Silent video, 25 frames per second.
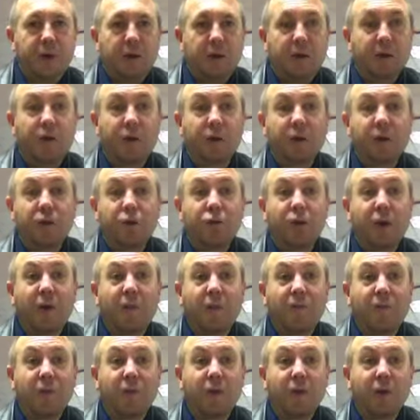So I'm going to try
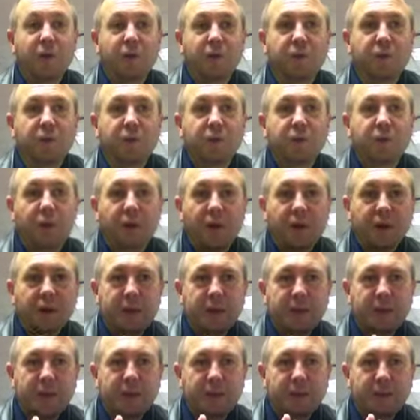and focus, try
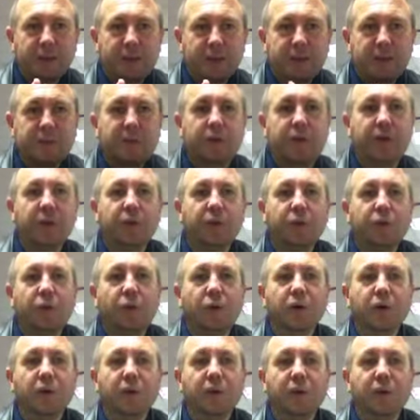and see if I can
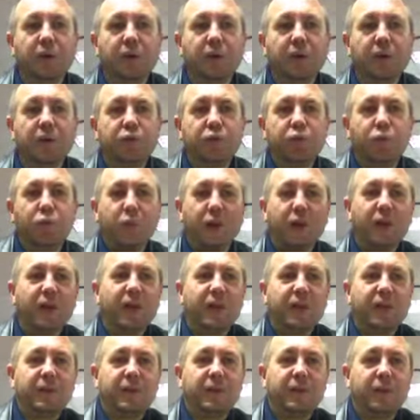conquer at least one
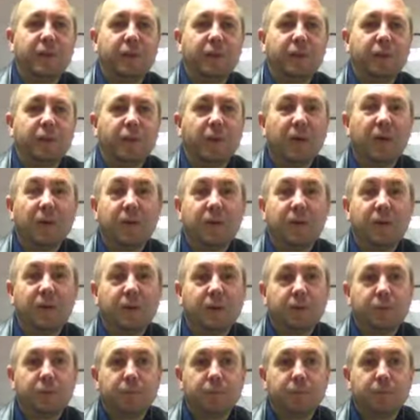idea once
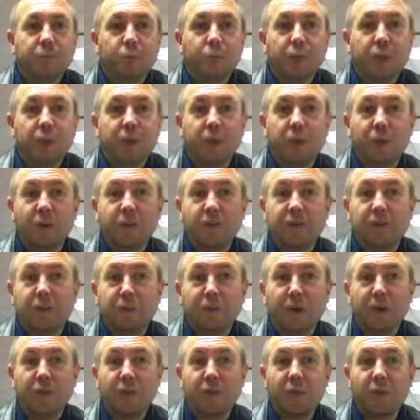a week, once a
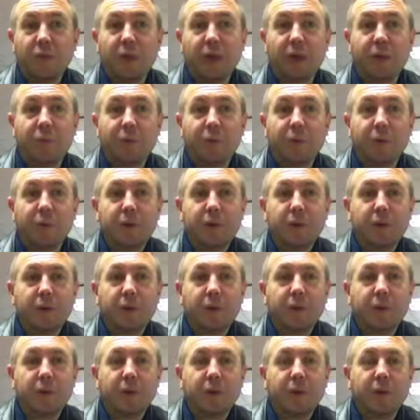month up
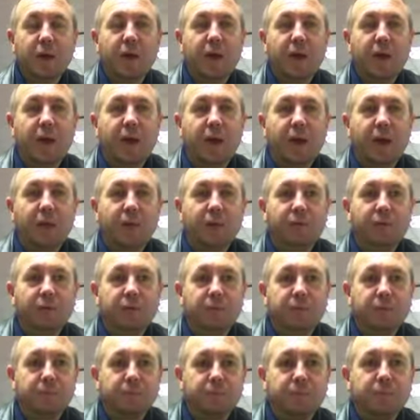and
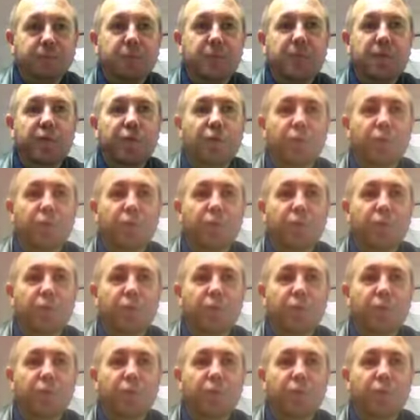move